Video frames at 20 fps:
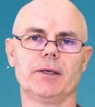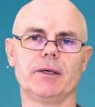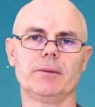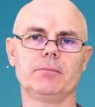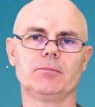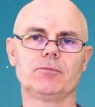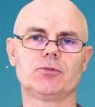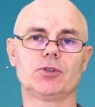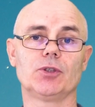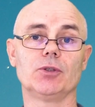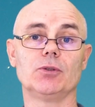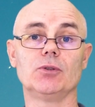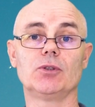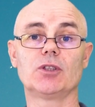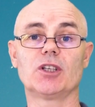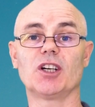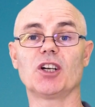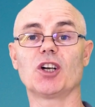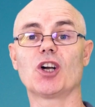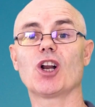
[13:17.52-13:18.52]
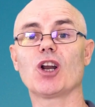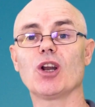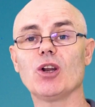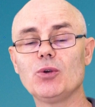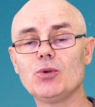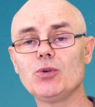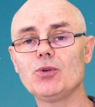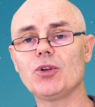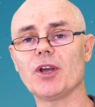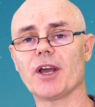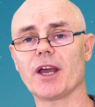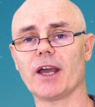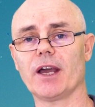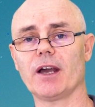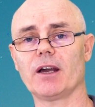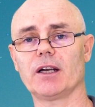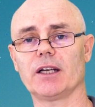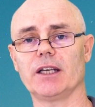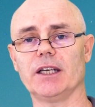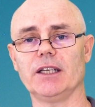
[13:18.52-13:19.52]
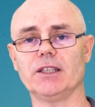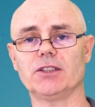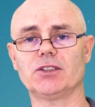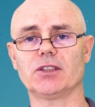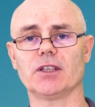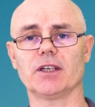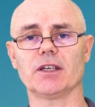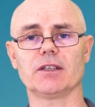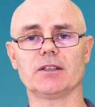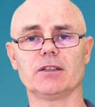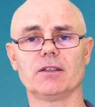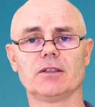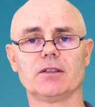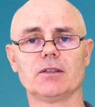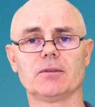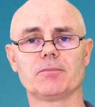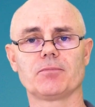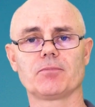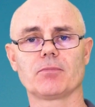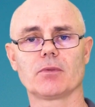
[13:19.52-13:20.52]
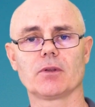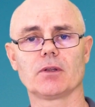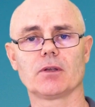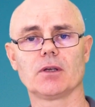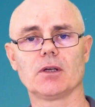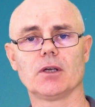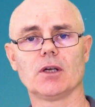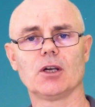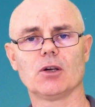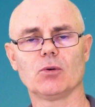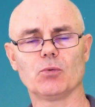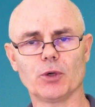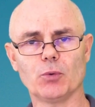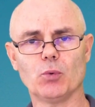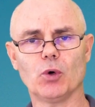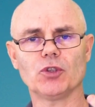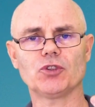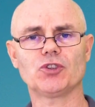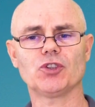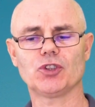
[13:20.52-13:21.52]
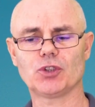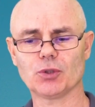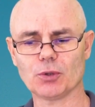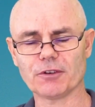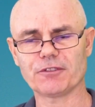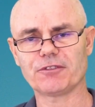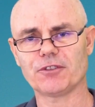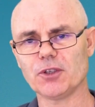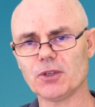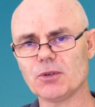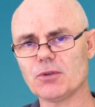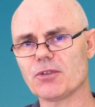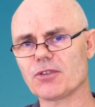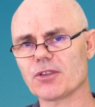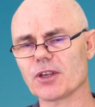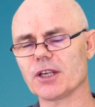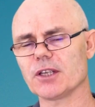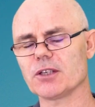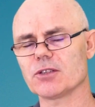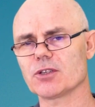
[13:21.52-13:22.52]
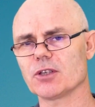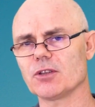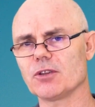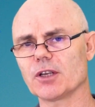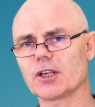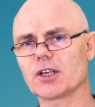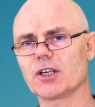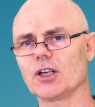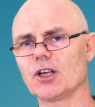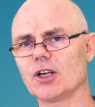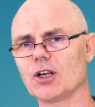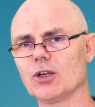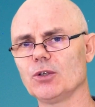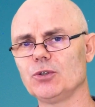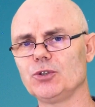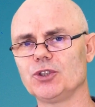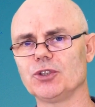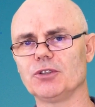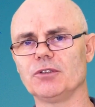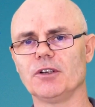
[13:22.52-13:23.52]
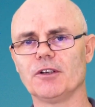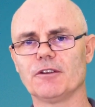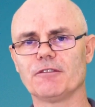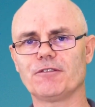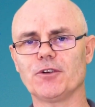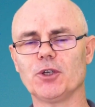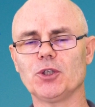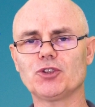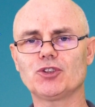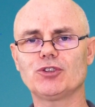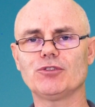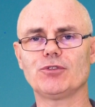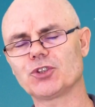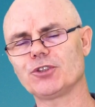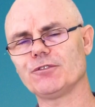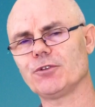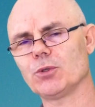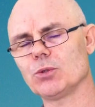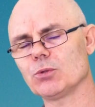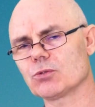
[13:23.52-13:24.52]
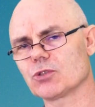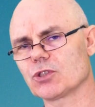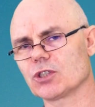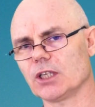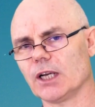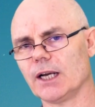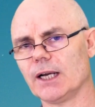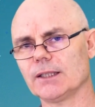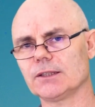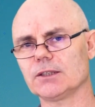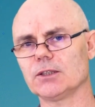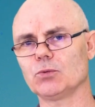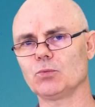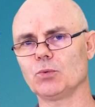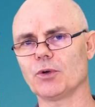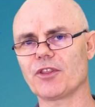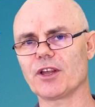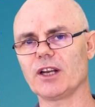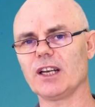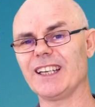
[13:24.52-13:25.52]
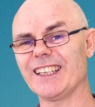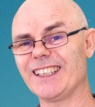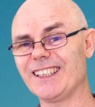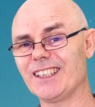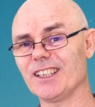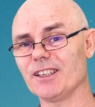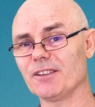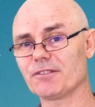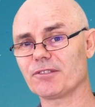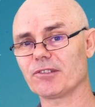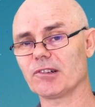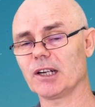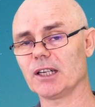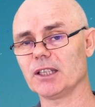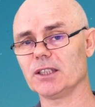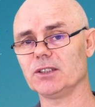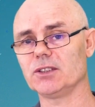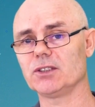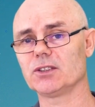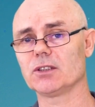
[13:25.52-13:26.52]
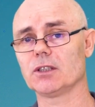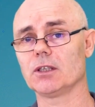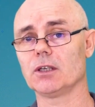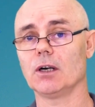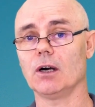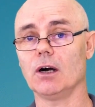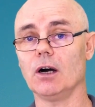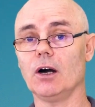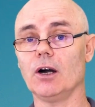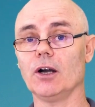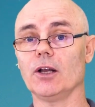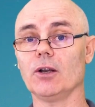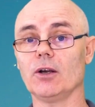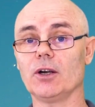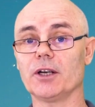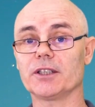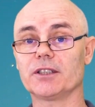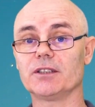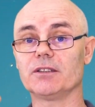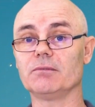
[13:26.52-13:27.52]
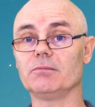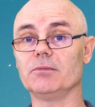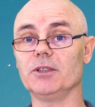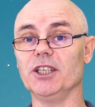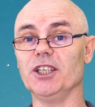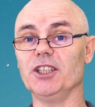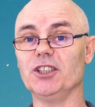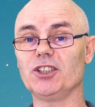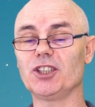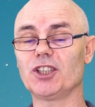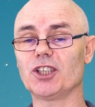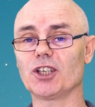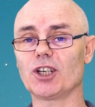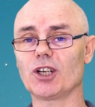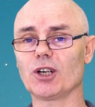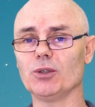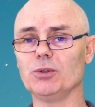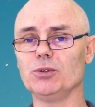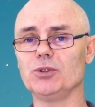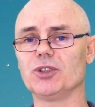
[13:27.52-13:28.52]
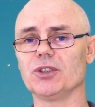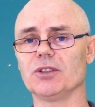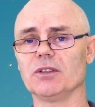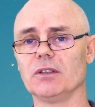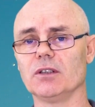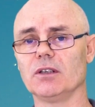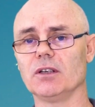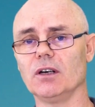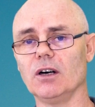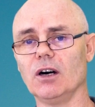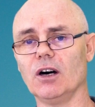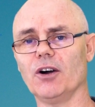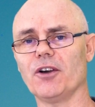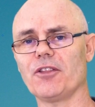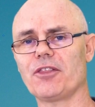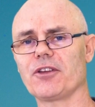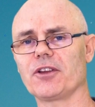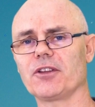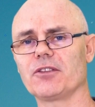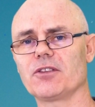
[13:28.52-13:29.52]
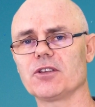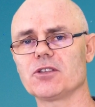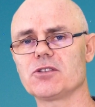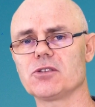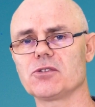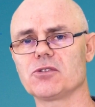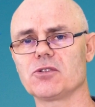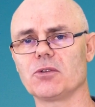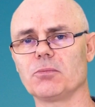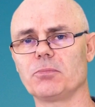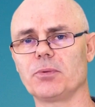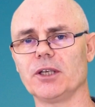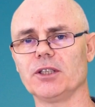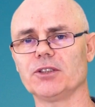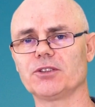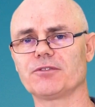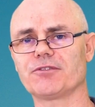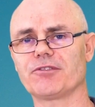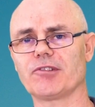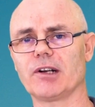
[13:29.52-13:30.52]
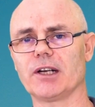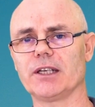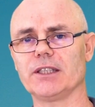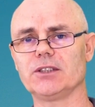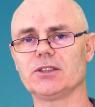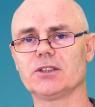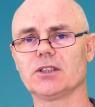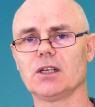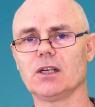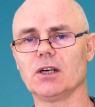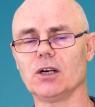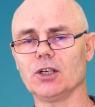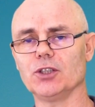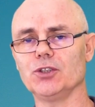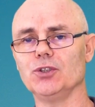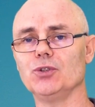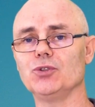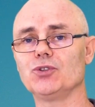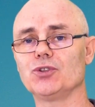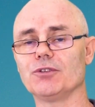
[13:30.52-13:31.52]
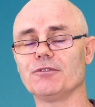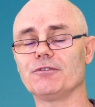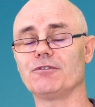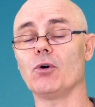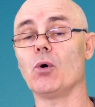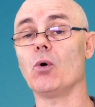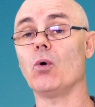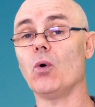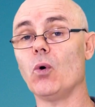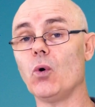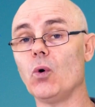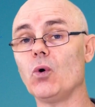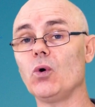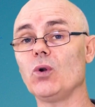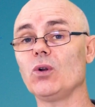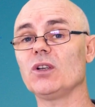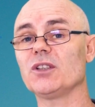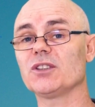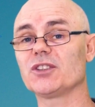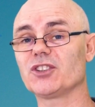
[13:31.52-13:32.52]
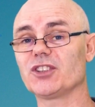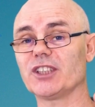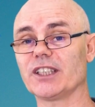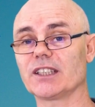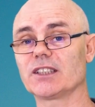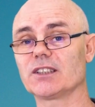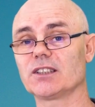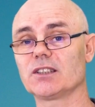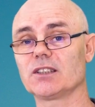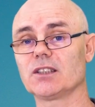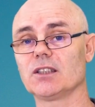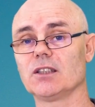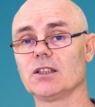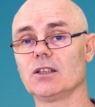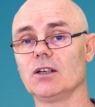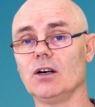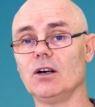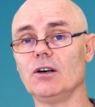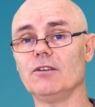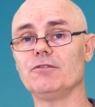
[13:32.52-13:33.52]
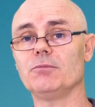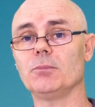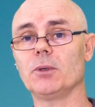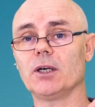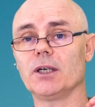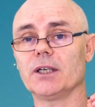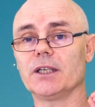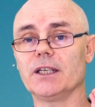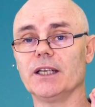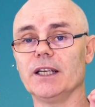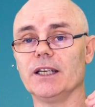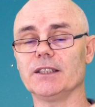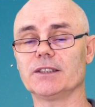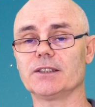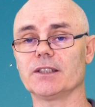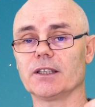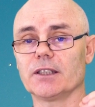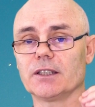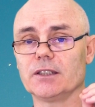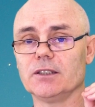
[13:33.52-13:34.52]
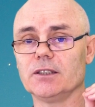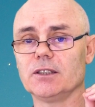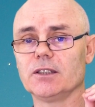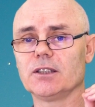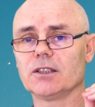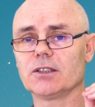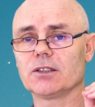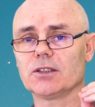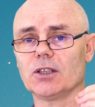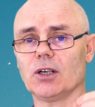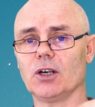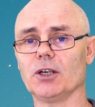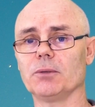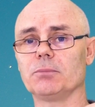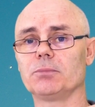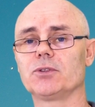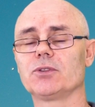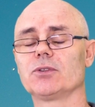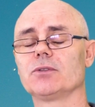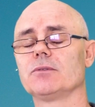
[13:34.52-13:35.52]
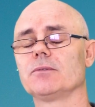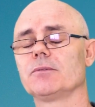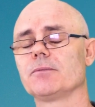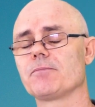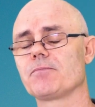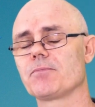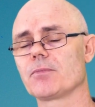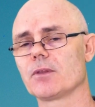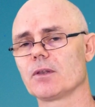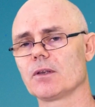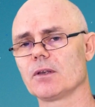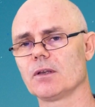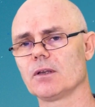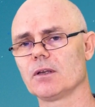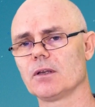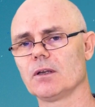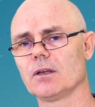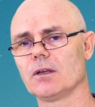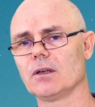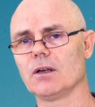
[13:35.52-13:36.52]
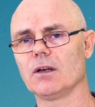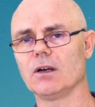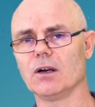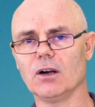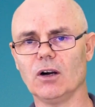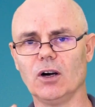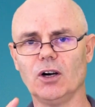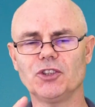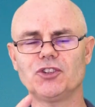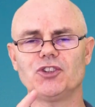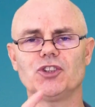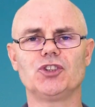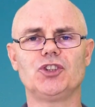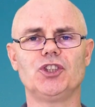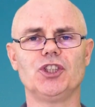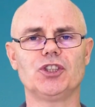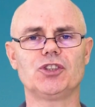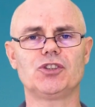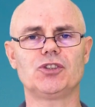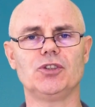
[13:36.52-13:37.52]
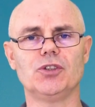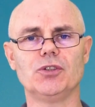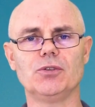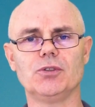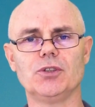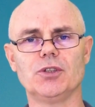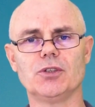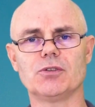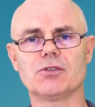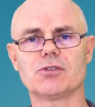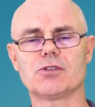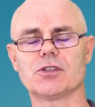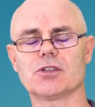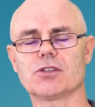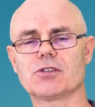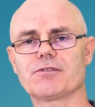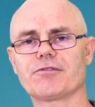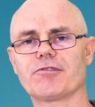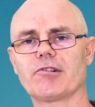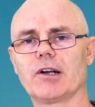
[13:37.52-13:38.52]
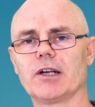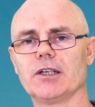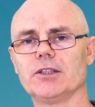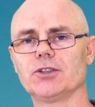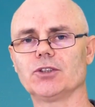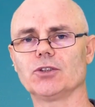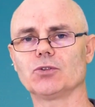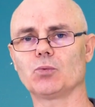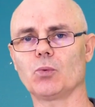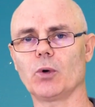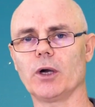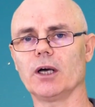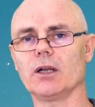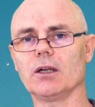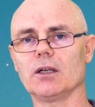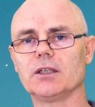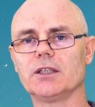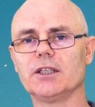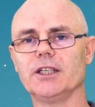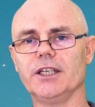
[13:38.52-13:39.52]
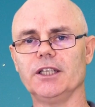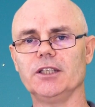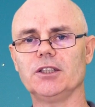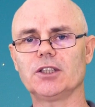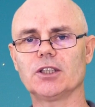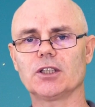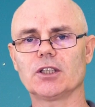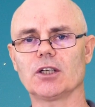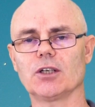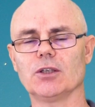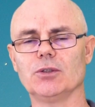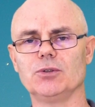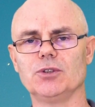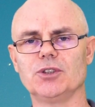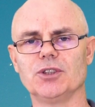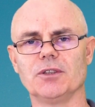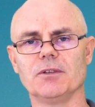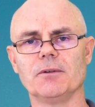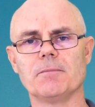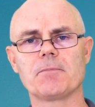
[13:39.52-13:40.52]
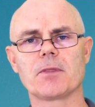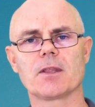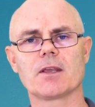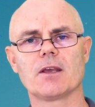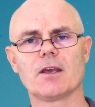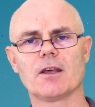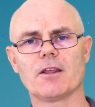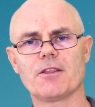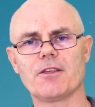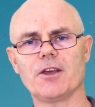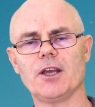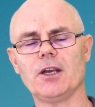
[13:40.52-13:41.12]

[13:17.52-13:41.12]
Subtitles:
It's time to conclude our essay. We want to do a few things in the conclusion. First of all, start it with a linking phrase. I like in conclusion. I think this is the best phrase. I use it for all 6 of my essay types. I suggest you use this phrase as well, in conclusion.